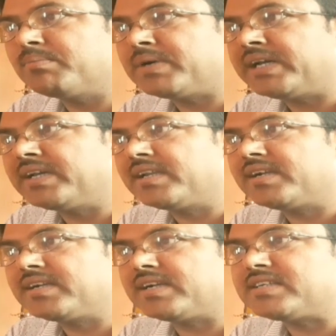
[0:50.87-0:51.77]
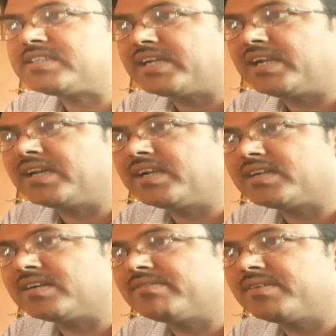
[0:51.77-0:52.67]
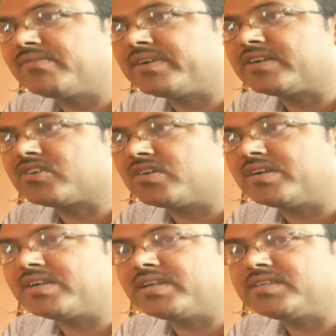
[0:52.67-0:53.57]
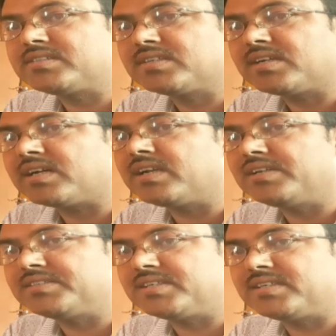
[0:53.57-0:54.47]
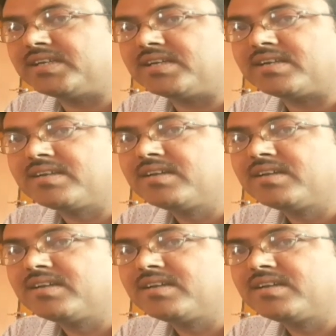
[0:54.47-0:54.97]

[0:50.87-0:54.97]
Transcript: buying rate and selling rate of different countries are listed here.